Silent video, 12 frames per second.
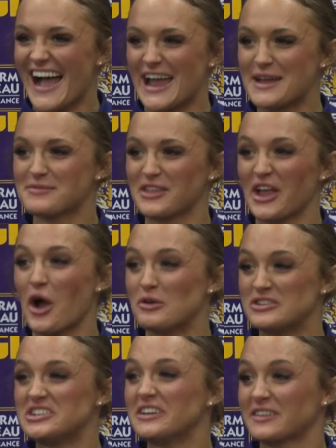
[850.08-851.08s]
I am the
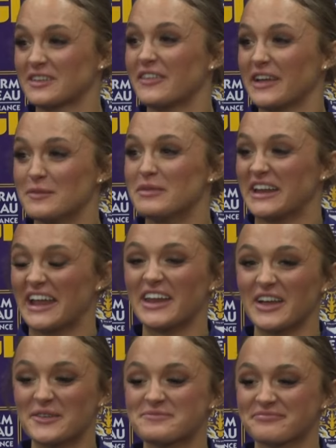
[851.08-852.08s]
OG Savannah
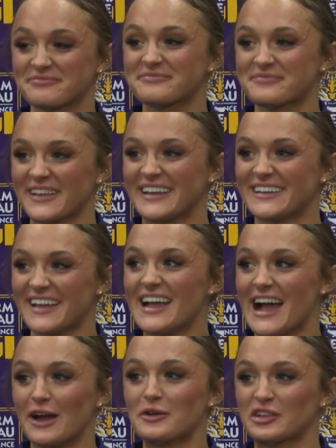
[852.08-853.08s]
Banana.
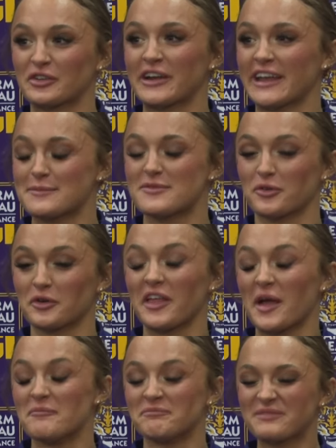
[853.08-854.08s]
I was created before
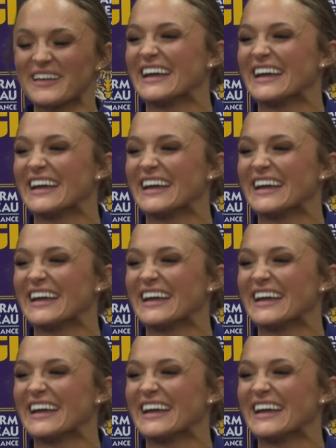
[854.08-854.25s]
them.